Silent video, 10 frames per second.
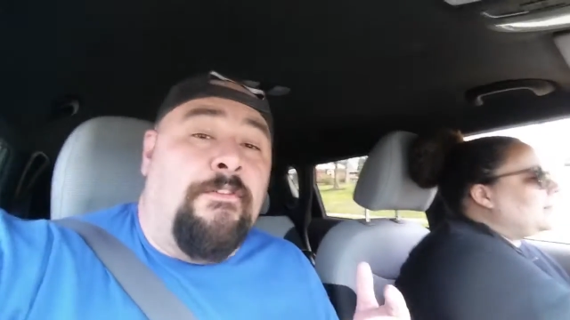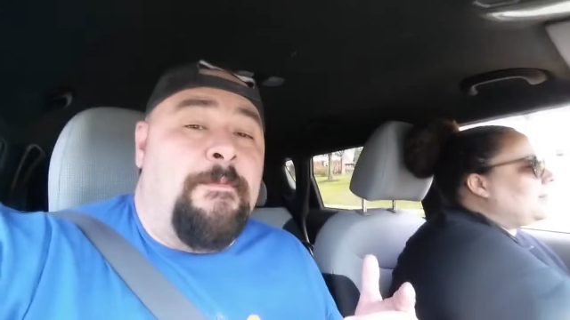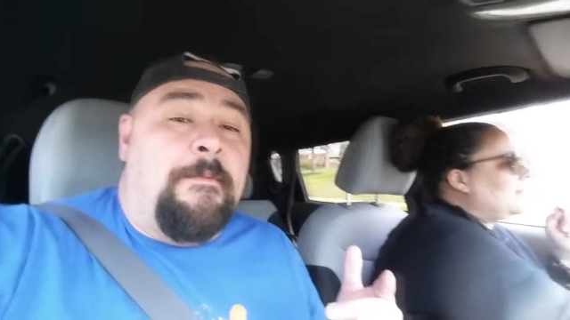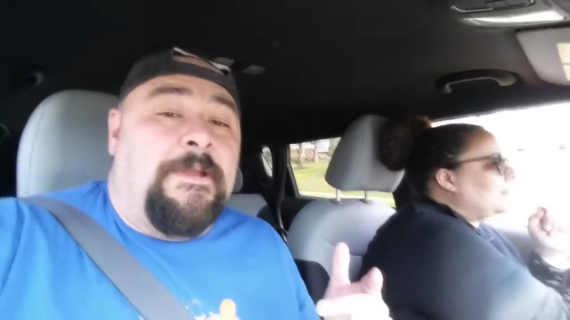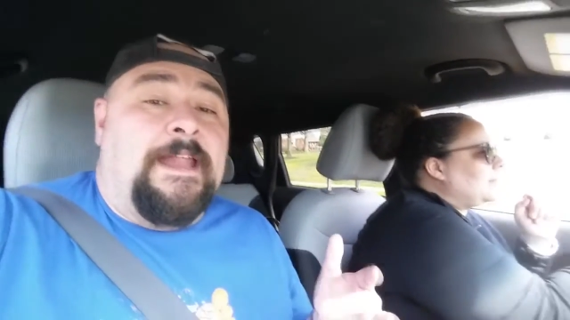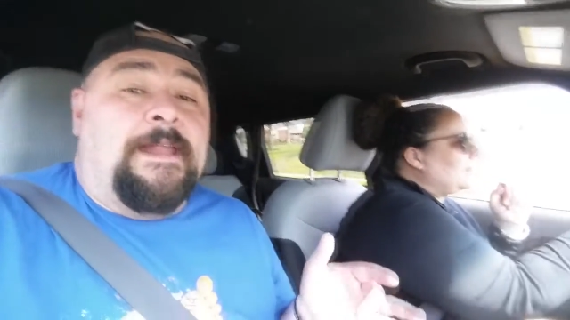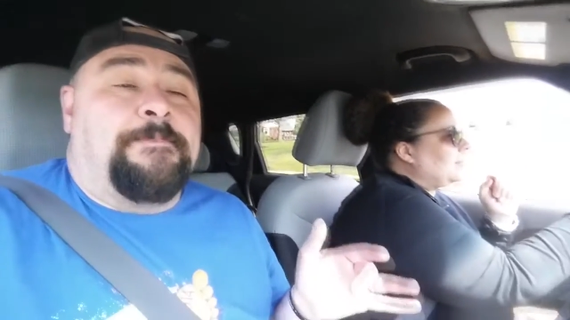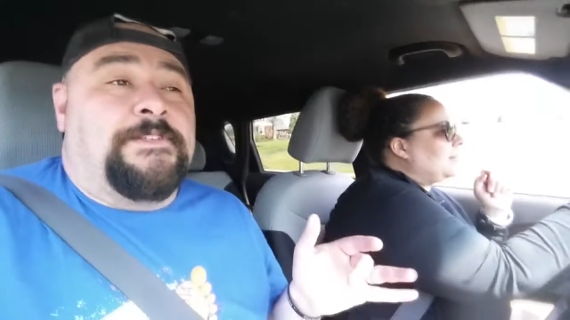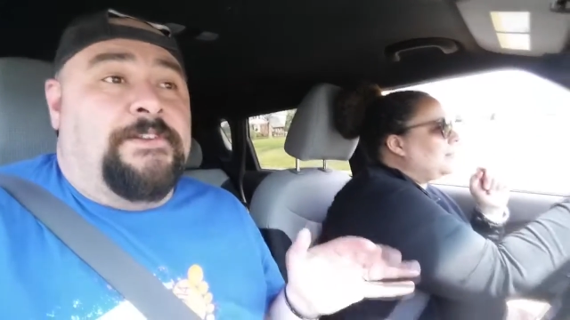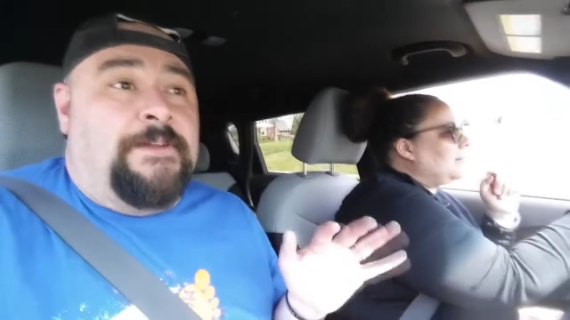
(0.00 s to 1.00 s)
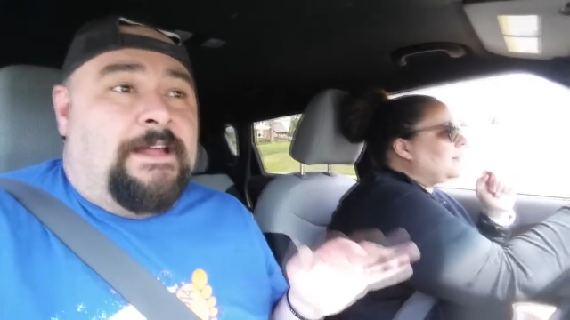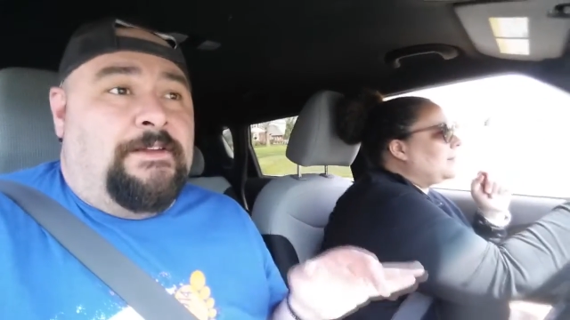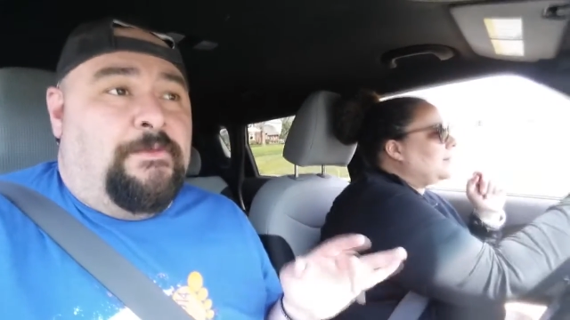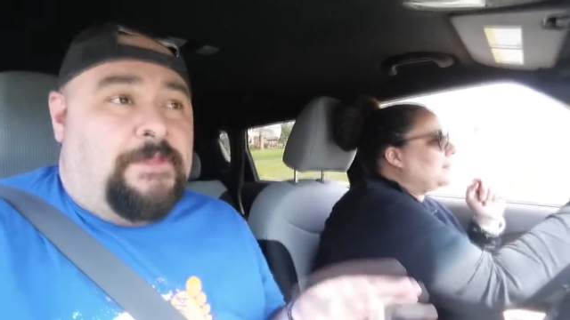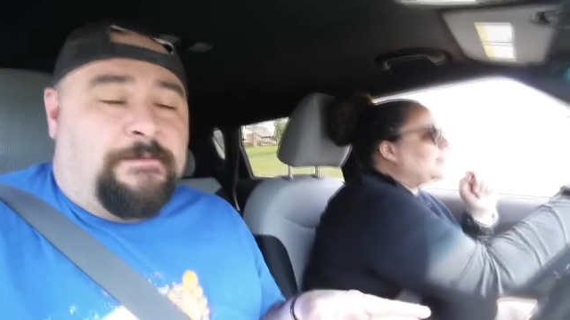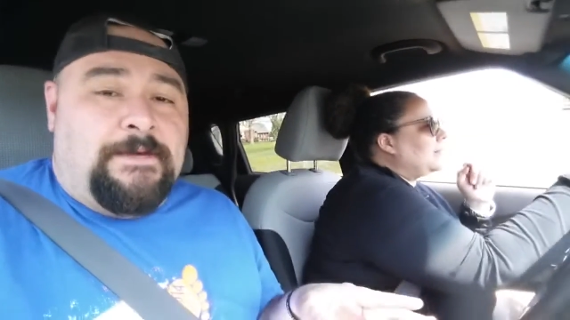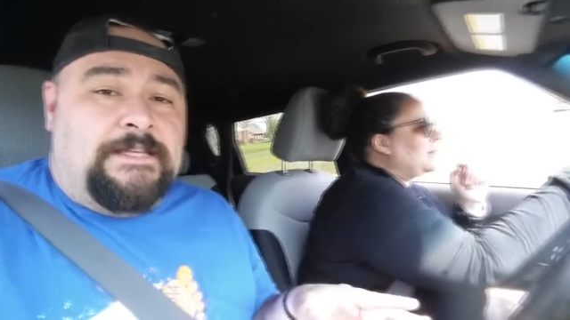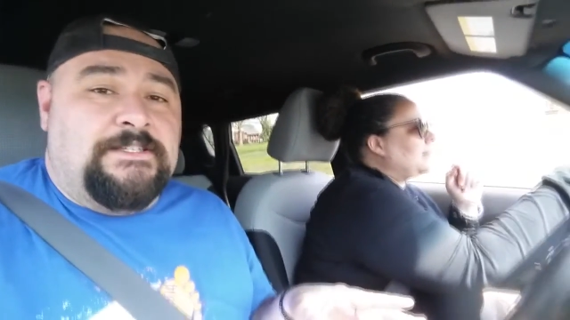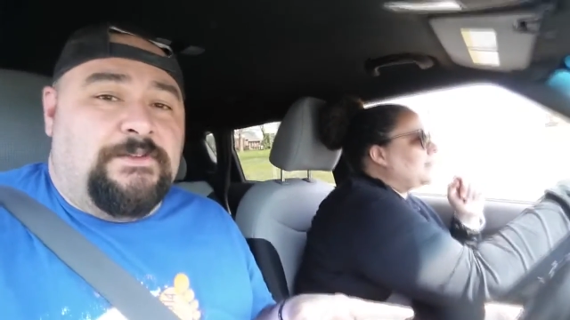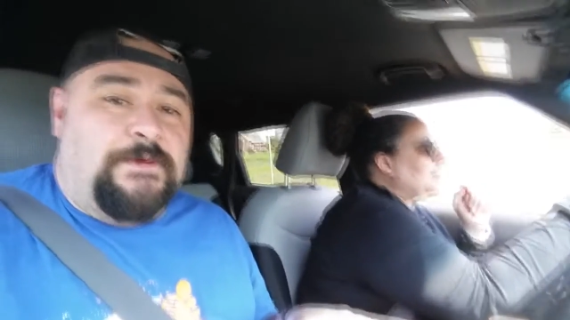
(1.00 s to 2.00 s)
Speaker 1: you remember that episode I do with the
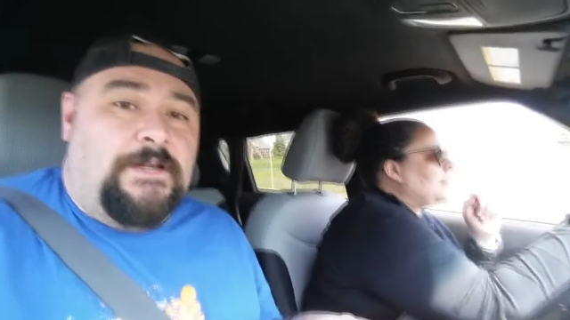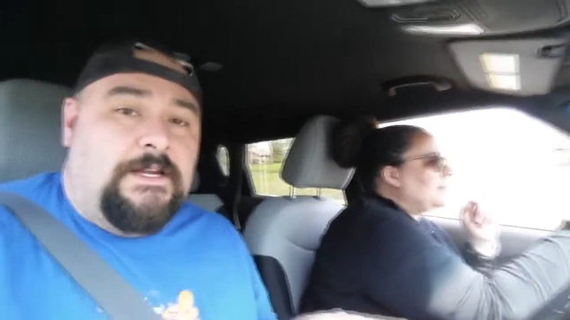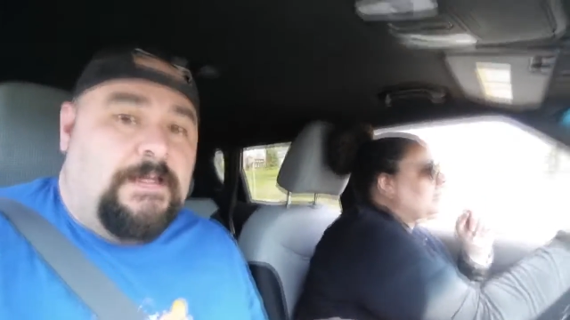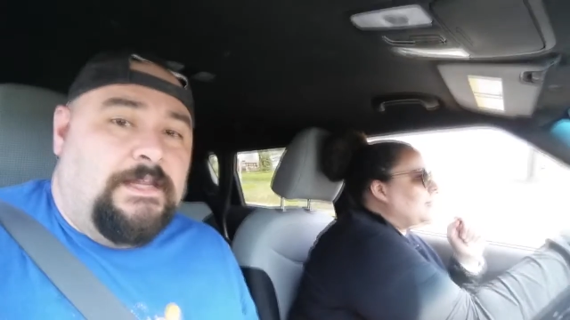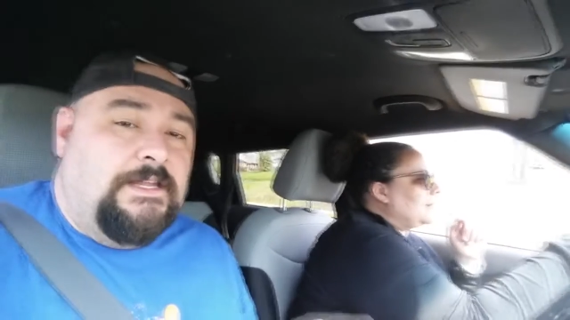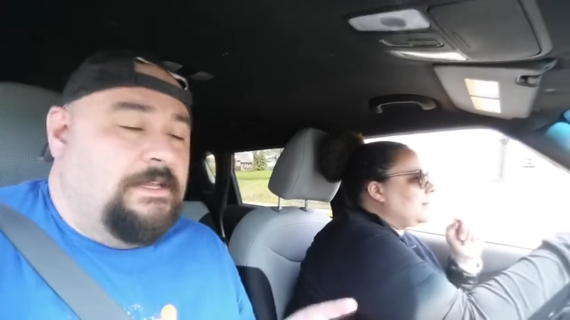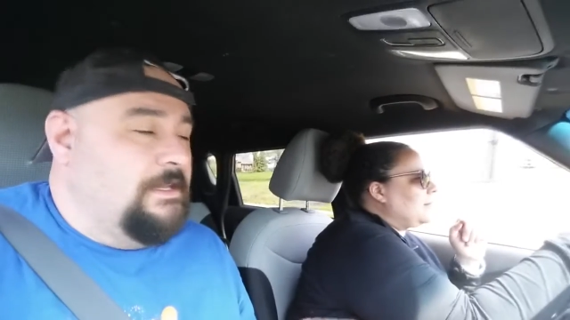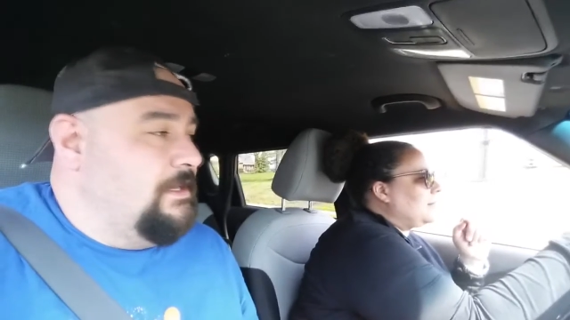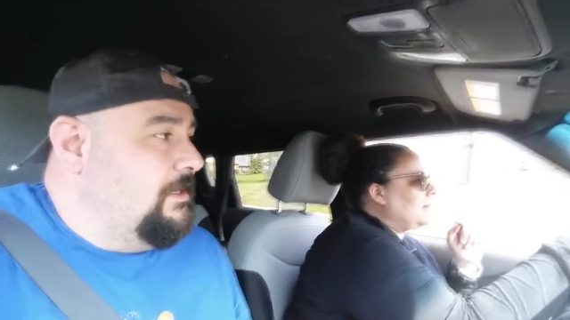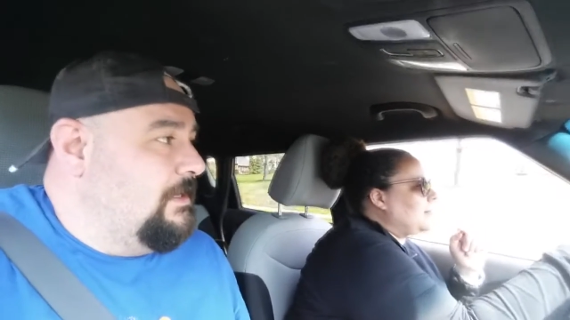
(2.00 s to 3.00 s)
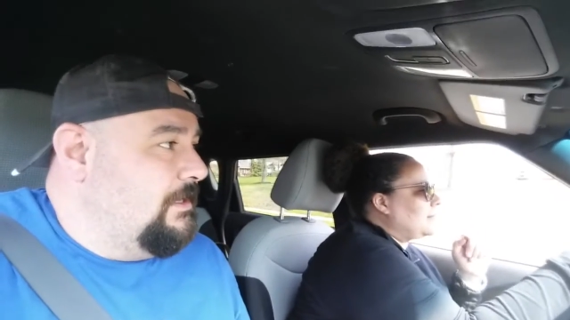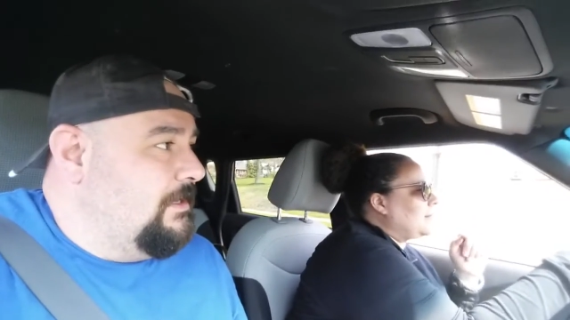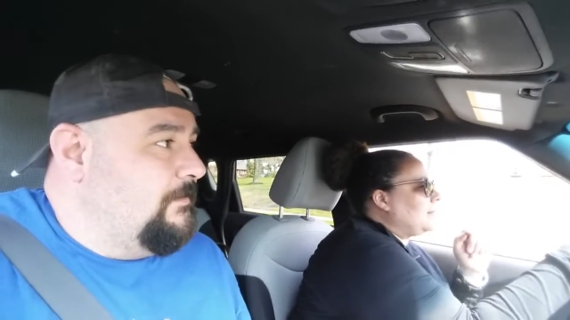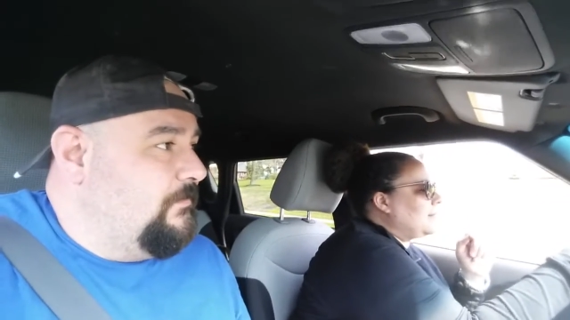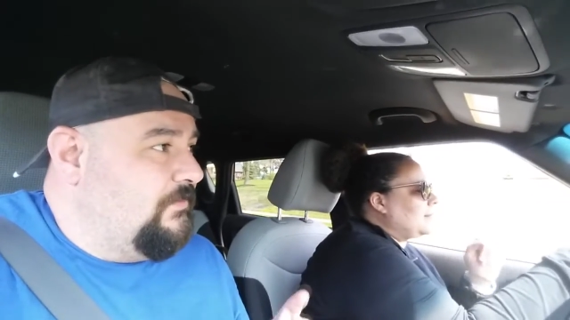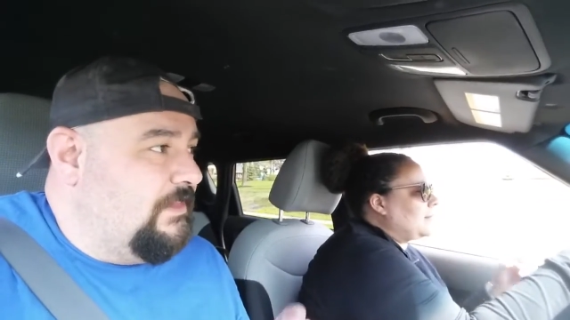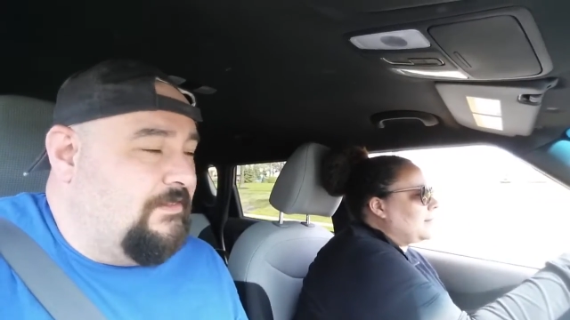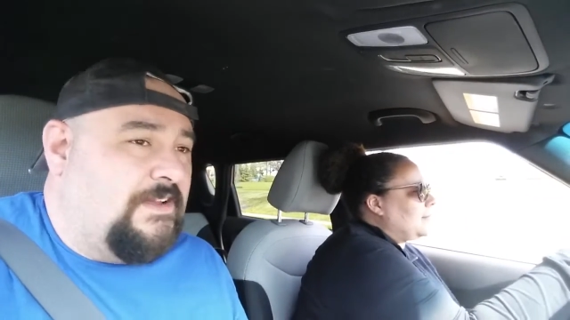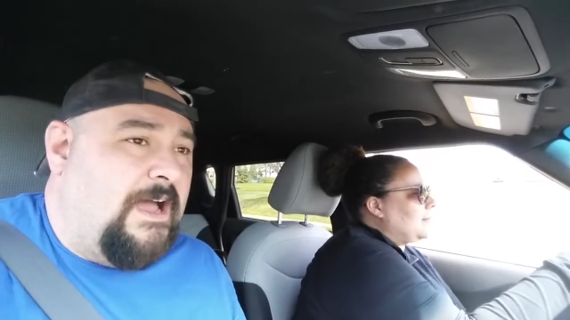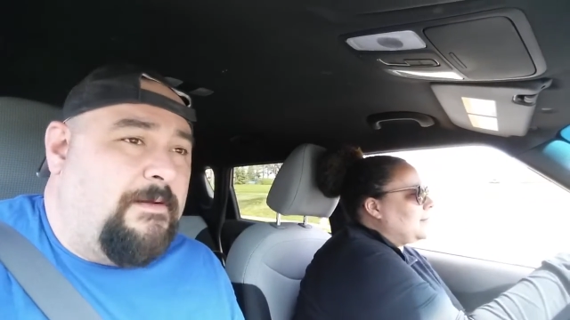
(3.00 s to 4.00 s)
bike store,
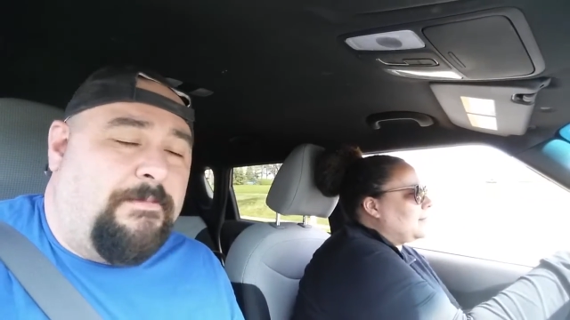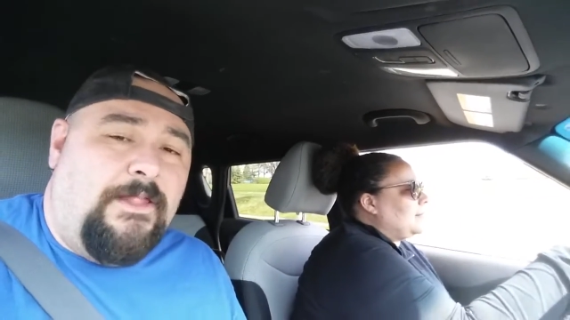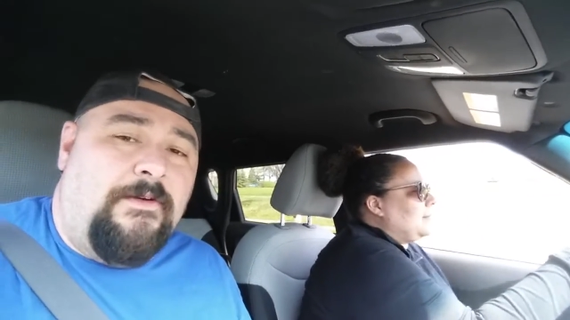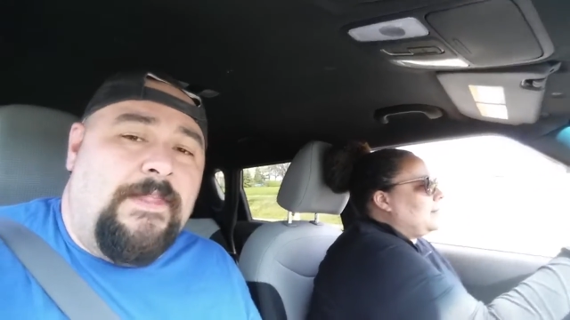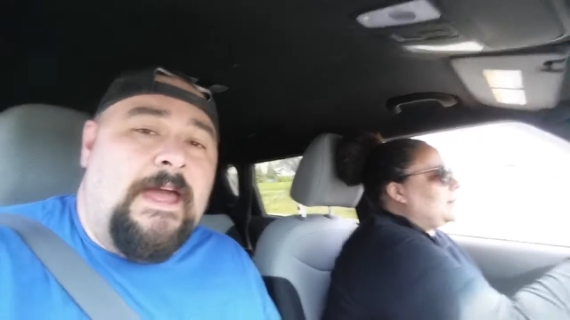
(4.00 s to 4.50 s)
leave a comment below on